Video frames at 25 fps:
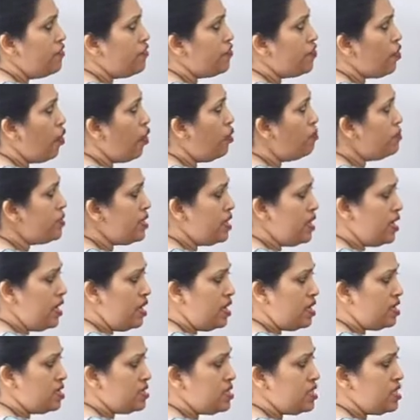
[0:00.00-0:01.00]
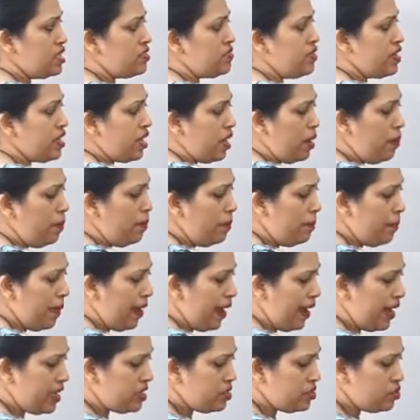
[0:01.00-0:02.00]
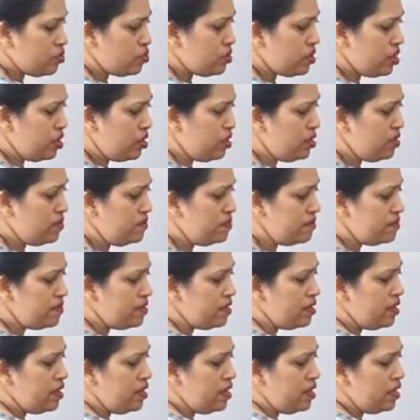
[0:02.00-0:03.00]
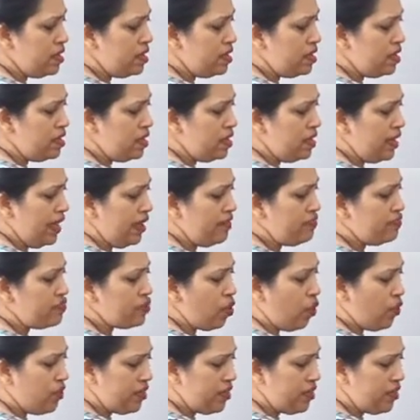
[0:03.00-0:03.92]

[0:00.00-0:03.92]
From the lungs it will come back to the left